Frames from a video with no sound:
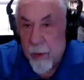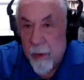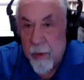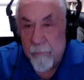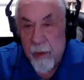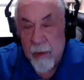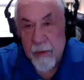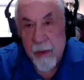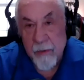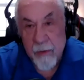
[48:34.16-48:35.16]
narrative
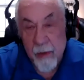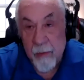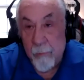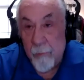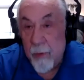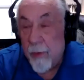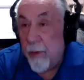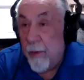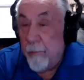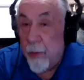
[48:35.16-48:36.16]
that has
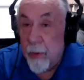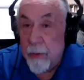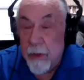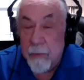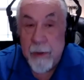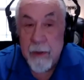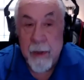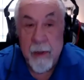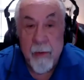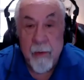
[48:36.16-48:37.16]
emerged,
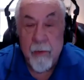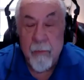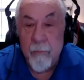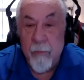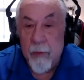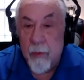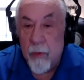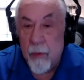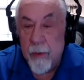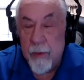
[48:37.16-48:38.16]
especially with the
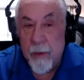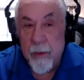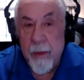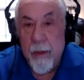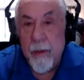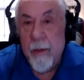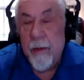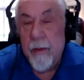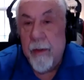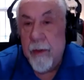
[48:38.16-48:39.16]
current
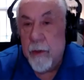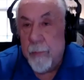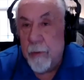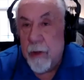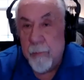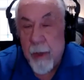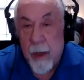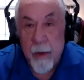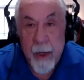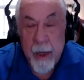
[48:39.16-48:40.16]
disputes
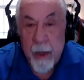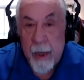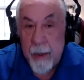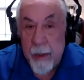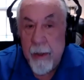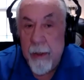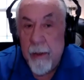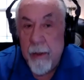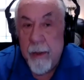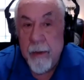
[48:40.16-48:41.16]
about AI,
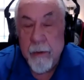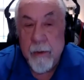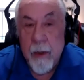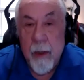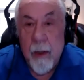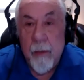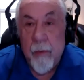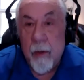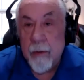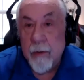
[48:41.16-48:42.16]
is
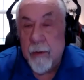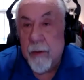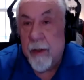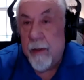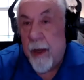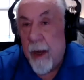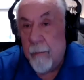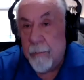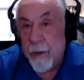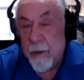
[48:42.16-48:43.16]
there's
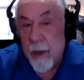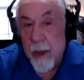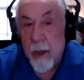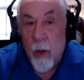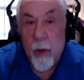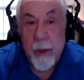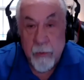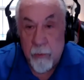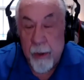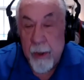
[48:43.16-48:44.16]
camps that say, oh, it's
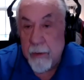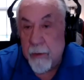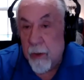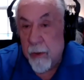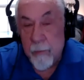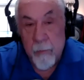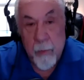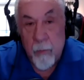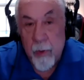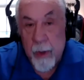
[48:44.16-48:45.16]
great, it's going to
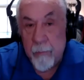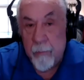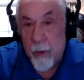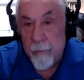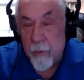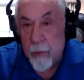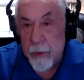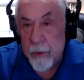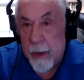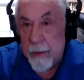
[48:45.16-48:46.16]
really
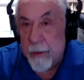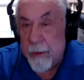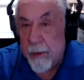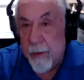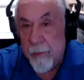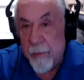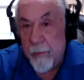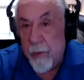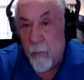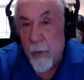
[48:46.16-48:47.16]
revolutionize
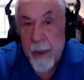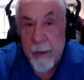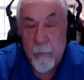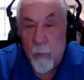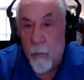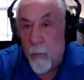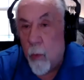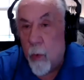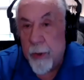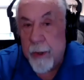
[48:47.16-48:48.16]
the way
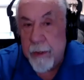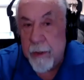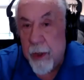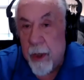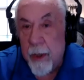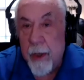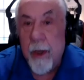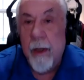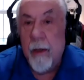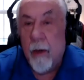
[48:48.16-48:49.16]
work is
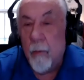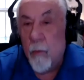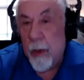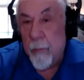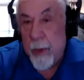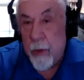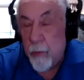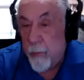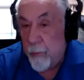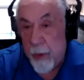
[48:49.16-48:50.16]
done or way we
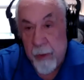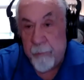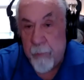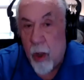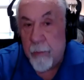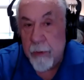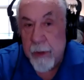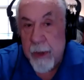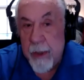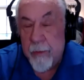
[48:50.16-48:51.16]
do
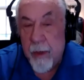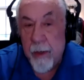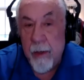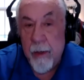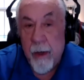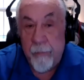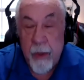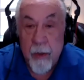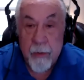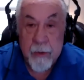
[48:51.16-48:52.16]
almost anything. And
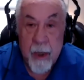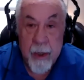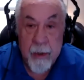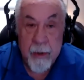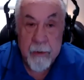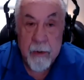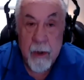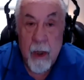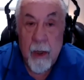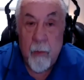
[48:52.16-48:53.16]
the other side
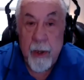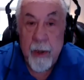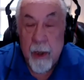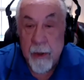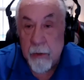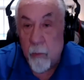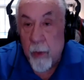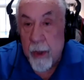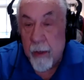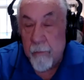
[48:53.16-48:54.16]
is, yeah, it's a
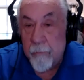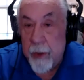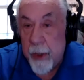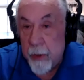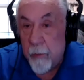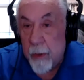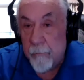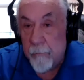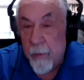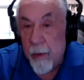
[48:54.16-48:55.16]
way of getting rid
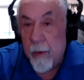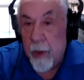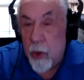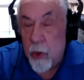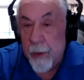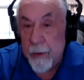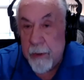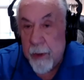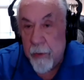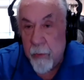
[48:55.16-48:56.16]
of
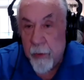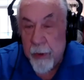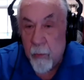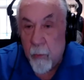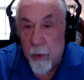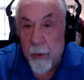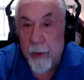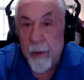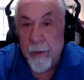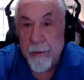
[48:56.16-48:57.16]
humans doing the
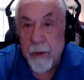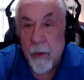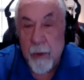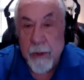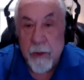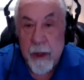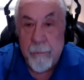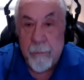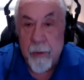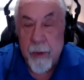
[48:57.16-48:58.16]
work. So it's
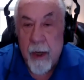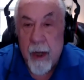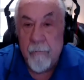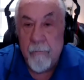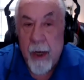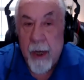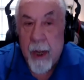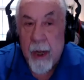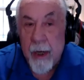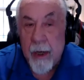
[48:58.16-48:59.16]
cheaper to have
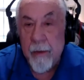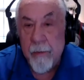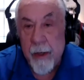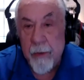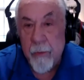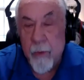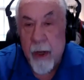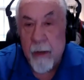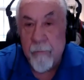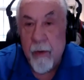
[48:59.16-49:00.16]
AI than to
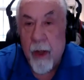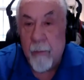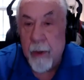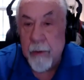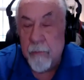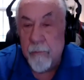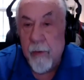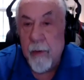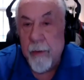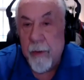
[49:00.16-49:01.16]
have a bunch
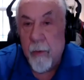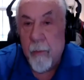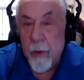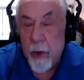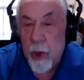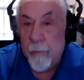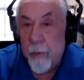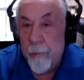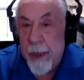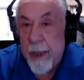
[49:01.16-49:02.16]
of, you know,
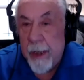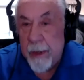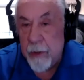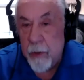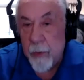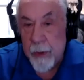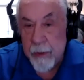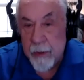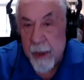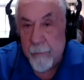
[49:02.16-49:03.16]
human beings
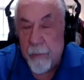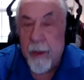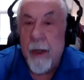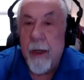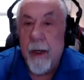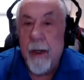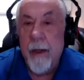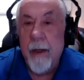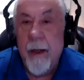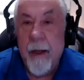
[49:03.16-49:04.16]
doing the same thing.
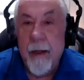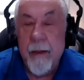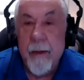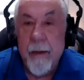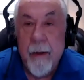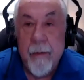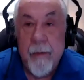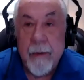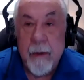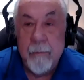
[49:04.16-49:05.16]
And
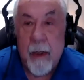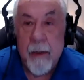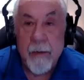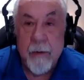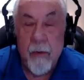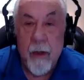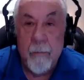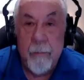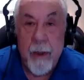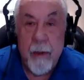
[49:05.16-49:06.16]
that seems like that
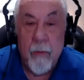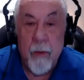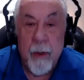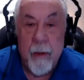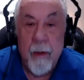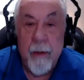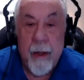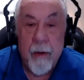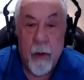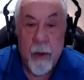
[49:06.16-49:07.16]

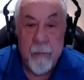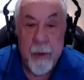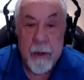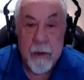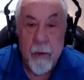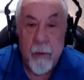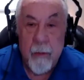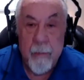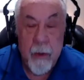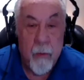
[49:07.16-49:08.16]
argument is
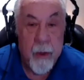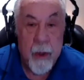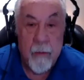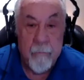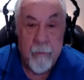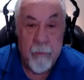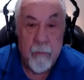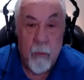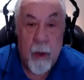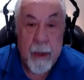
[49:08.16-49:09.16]
going to be going on for
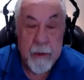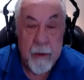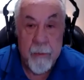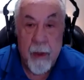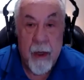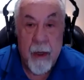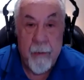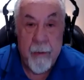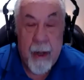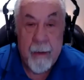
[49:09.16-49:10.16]
quite some
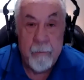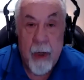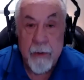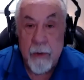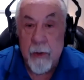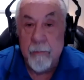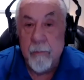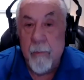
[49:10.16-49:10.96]
time. And I'm not sure